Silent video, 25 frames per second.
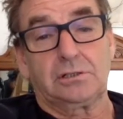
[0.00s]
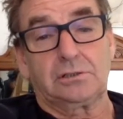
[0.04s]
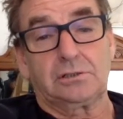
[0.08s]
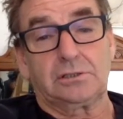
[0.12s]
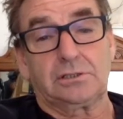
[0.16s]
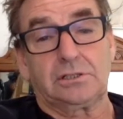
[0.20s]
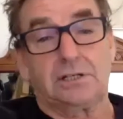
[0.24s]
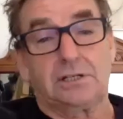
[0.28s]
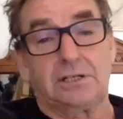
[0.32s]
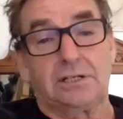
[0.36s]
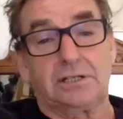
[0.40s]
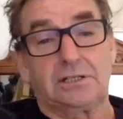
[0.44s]

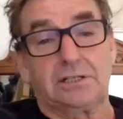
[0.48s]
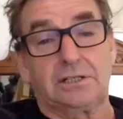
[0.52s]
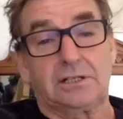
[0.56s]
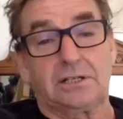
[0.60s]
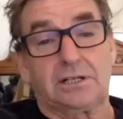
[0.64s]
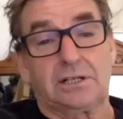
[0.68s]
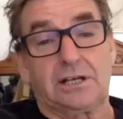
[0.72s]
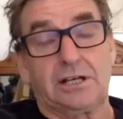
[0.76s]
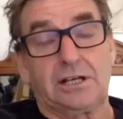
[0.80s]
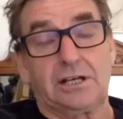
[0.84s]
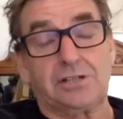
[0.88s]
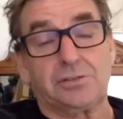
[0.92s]
You don't get
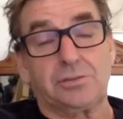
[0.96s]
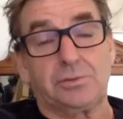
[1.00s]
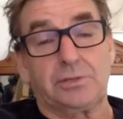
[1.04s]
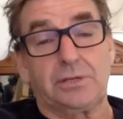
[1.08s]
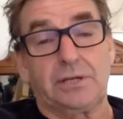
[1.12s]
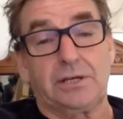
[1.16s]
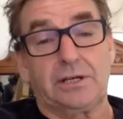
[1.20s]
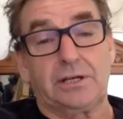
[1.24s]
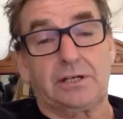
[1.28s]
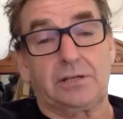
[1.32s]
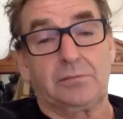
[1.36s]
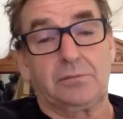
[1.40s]
dedication
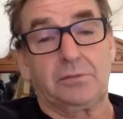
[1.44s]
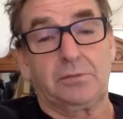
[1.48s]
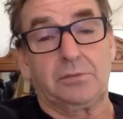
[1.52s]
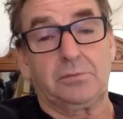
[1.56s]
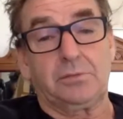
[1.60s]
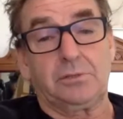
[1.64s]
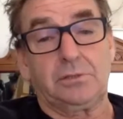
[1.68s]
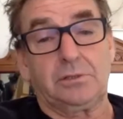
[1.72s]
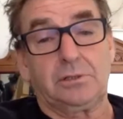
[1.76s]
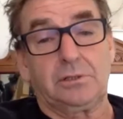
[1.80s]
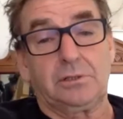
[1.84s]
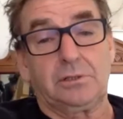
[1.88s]
without commitment.